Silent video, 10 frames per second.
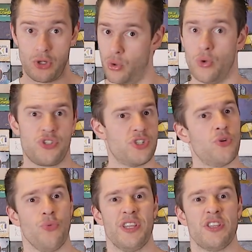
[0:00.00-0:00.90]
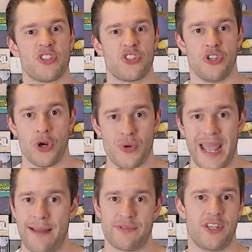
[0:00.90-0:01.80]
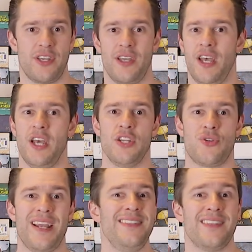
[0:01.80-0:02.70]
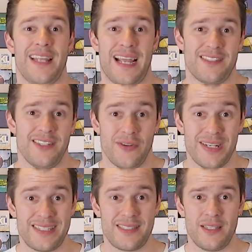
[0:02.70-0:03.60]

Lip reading: gorgeous with the snow-capped trains and that. You know,